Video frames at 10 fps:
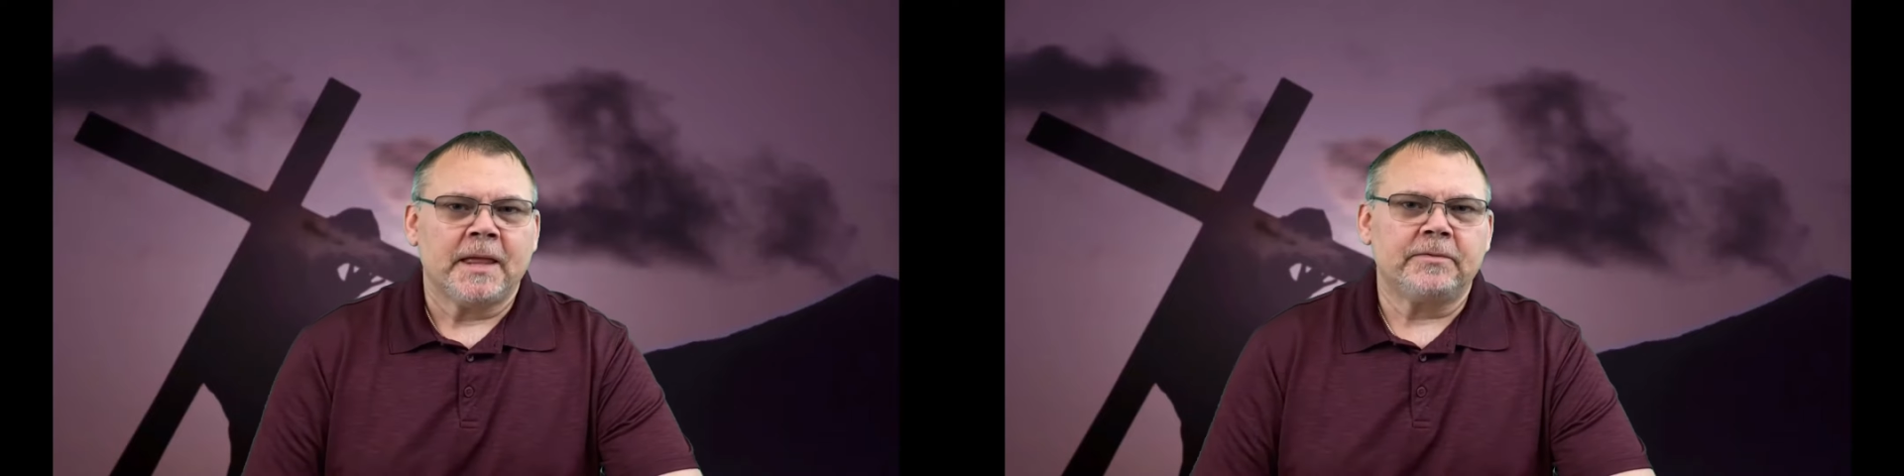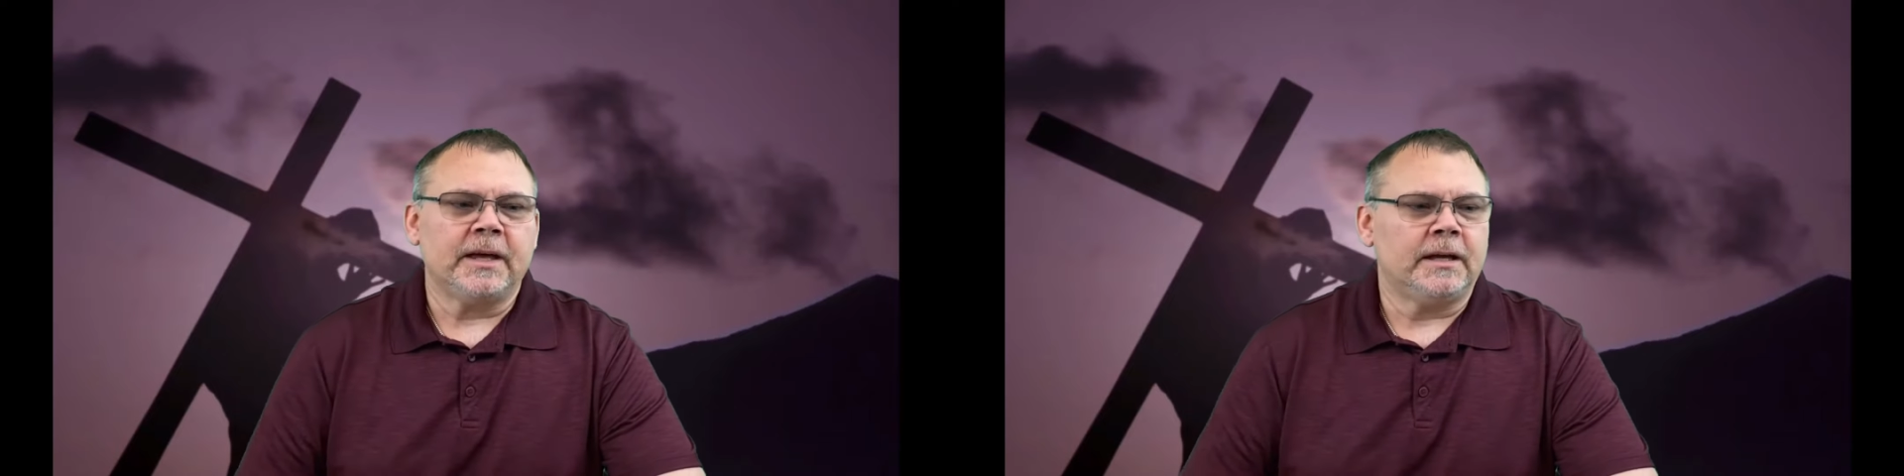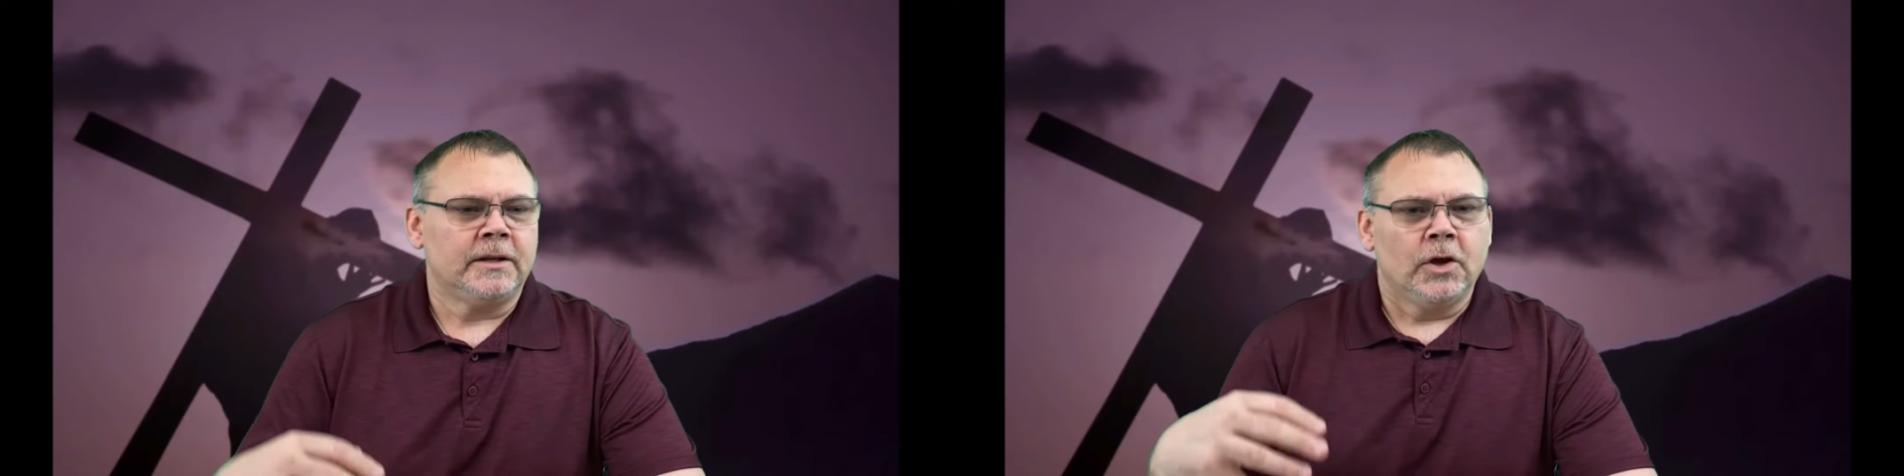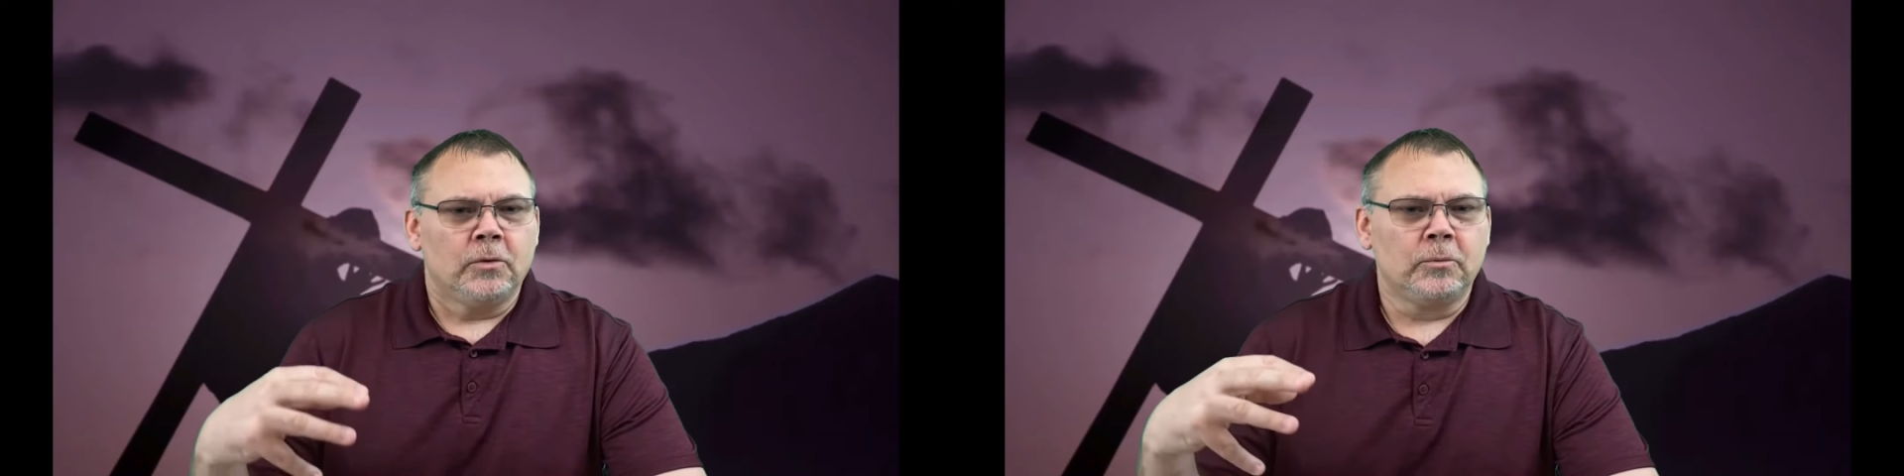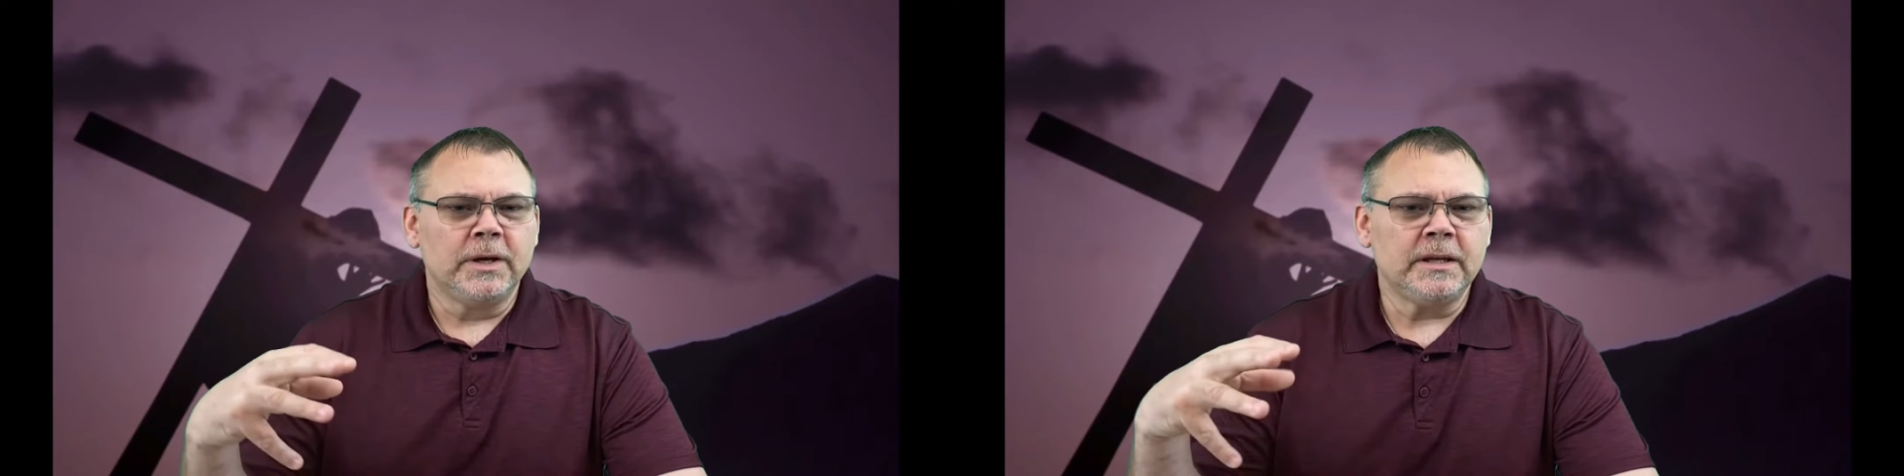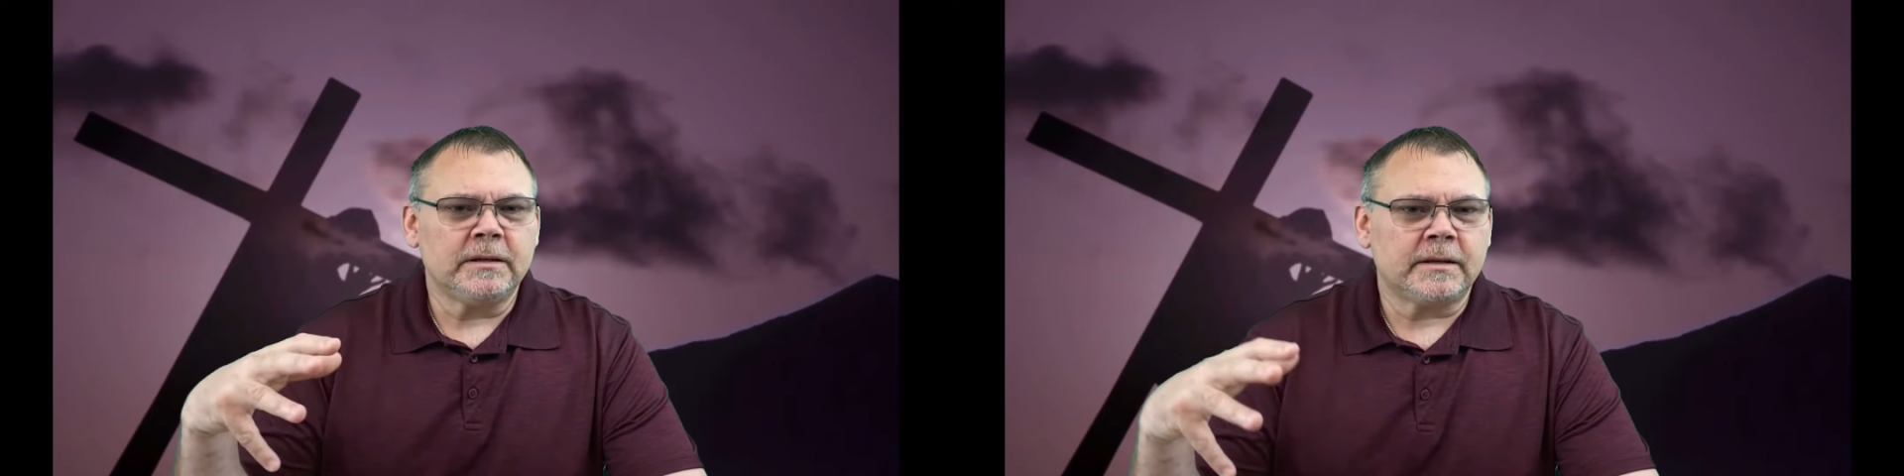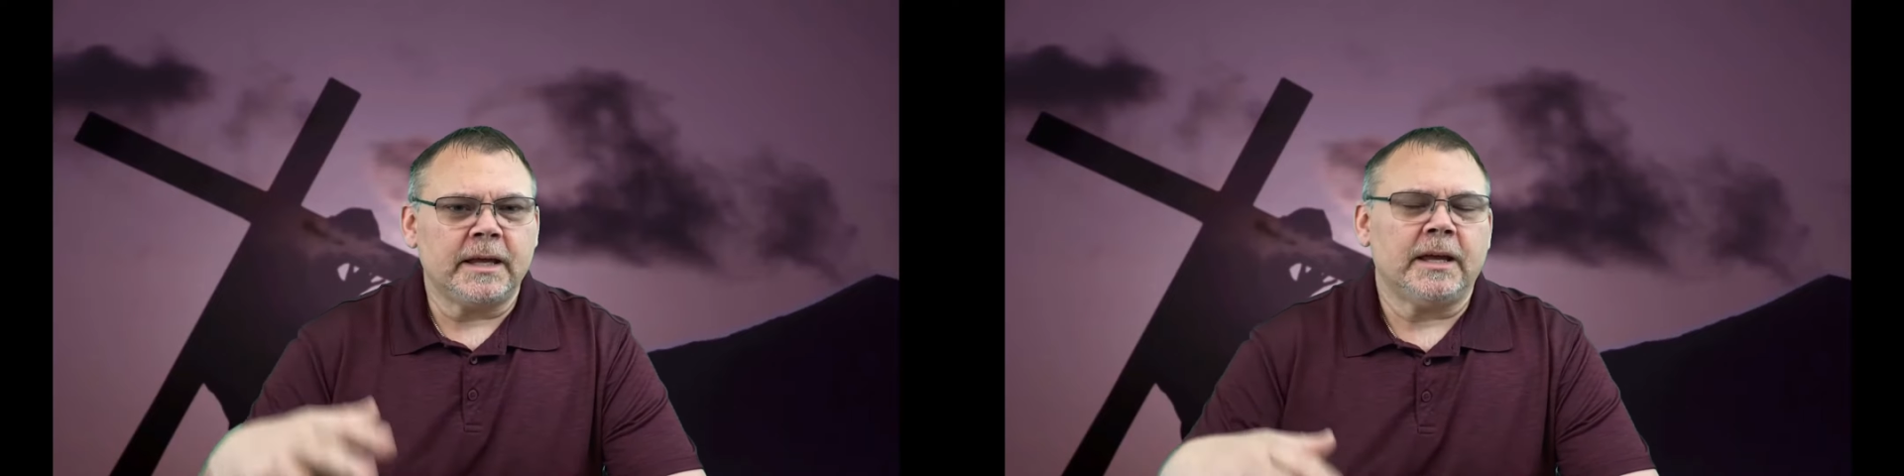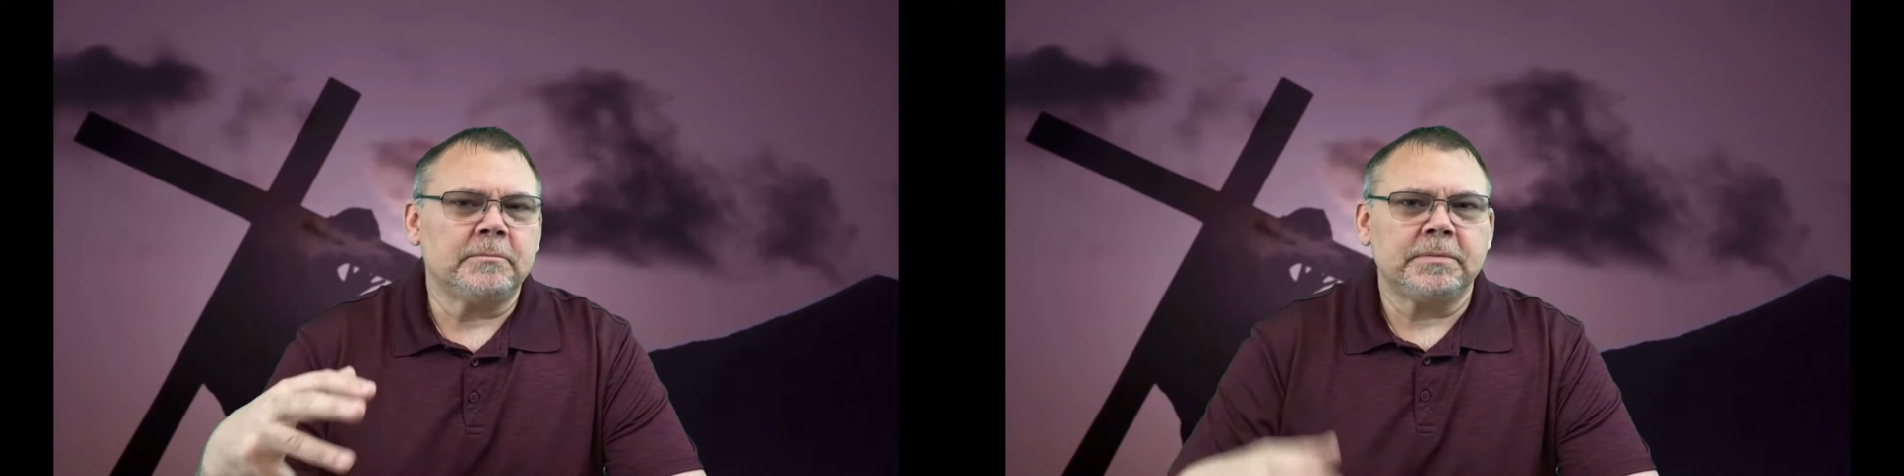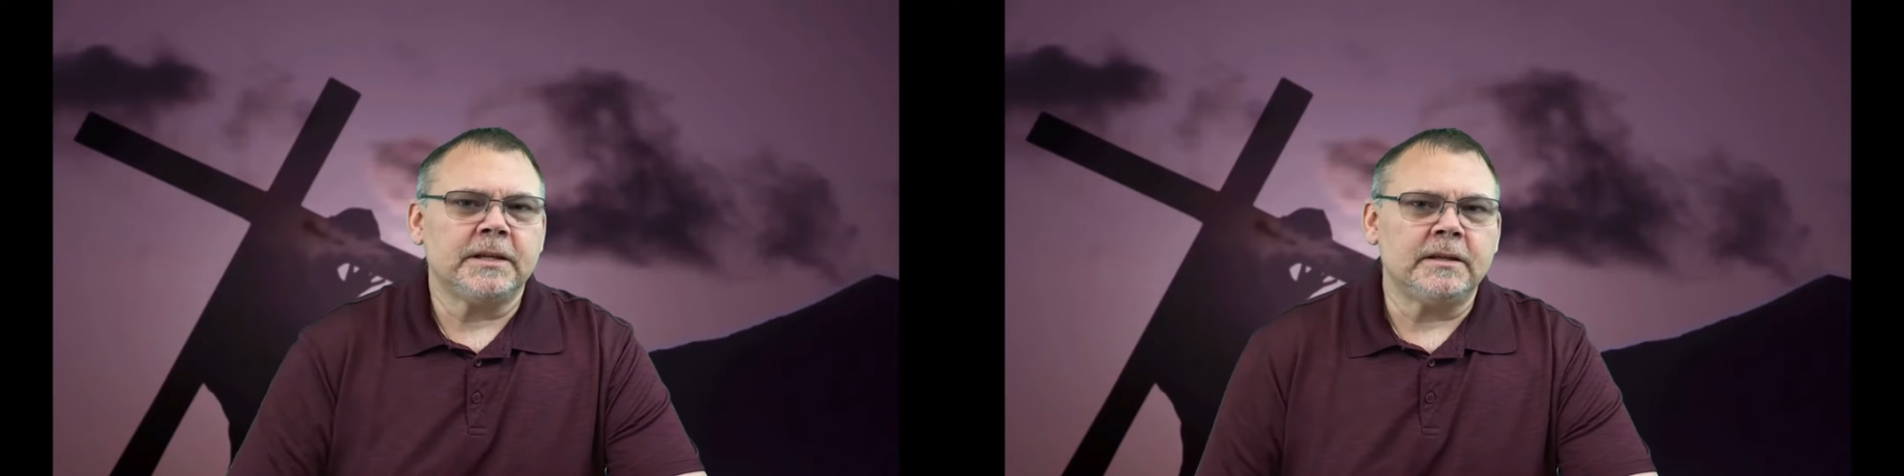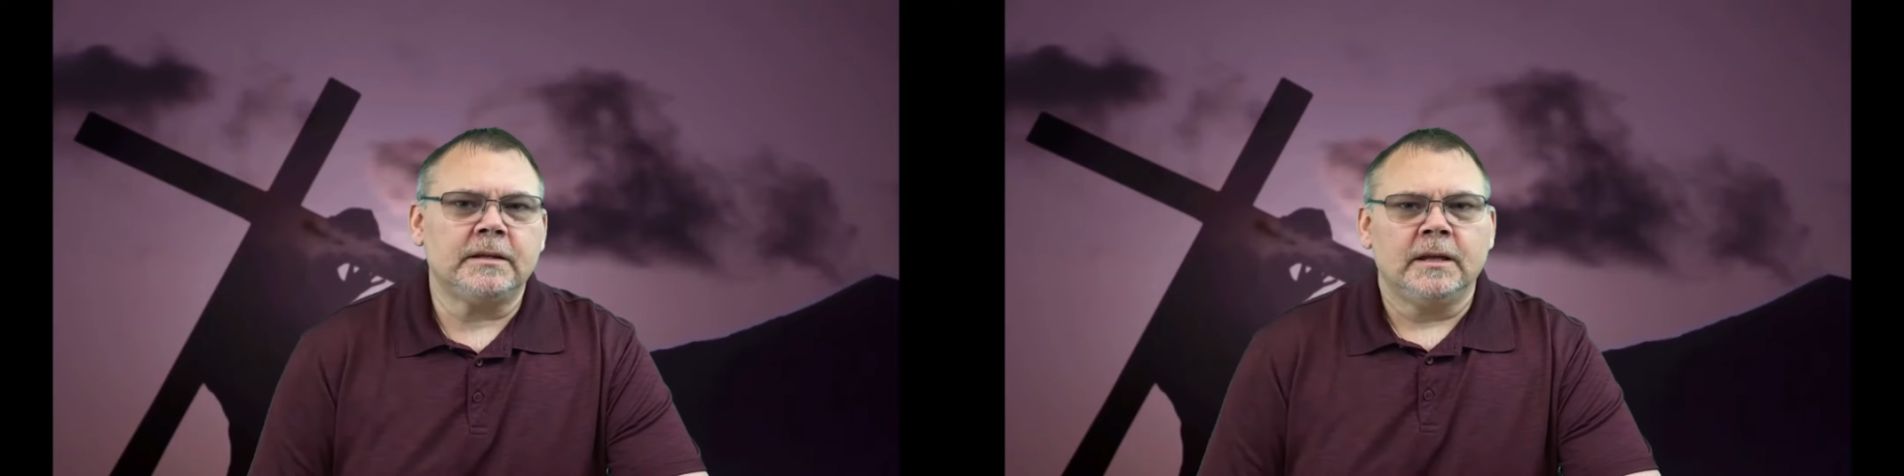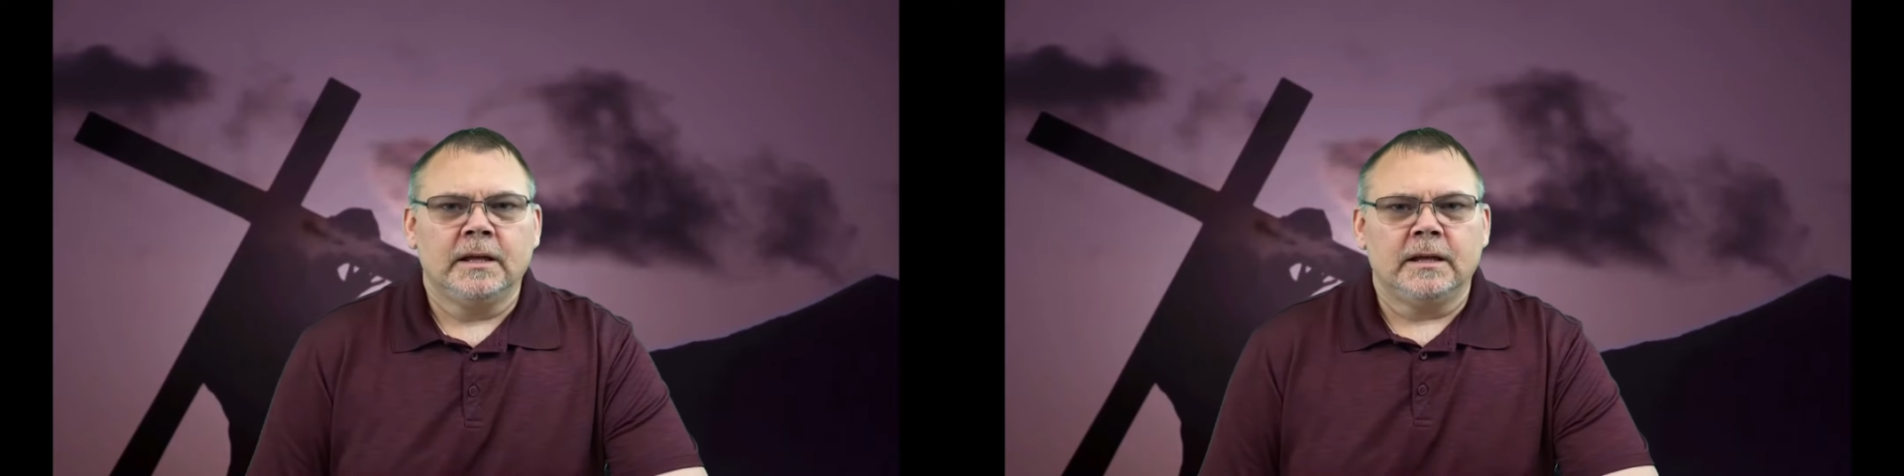that we can be